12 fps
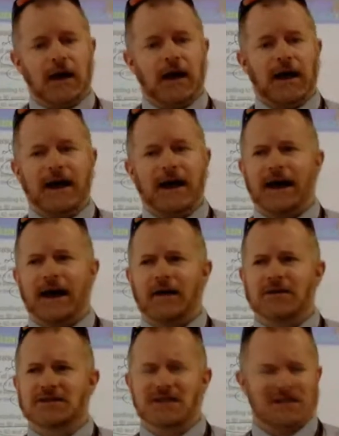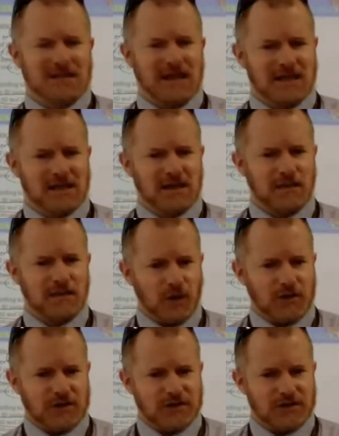And Tesla
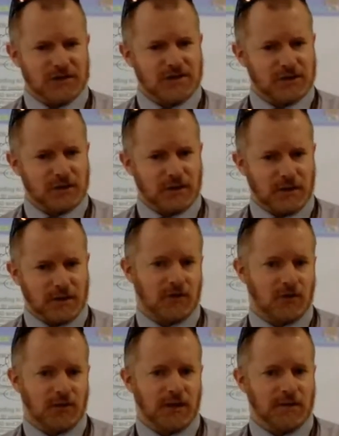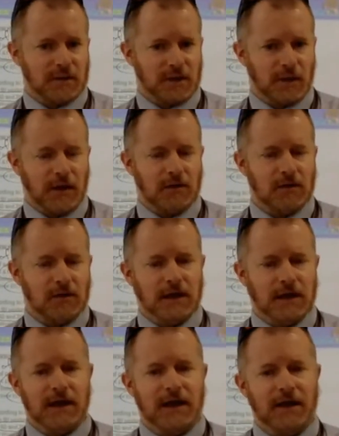Motors is doing incredibly well
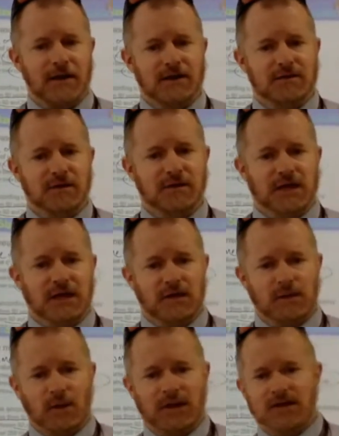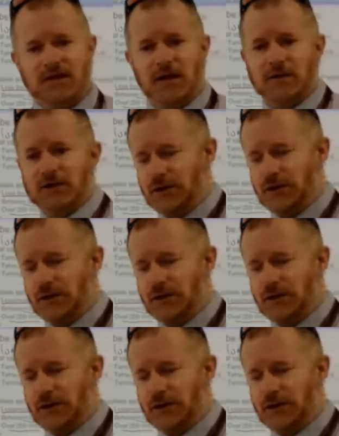at this particular point in time too.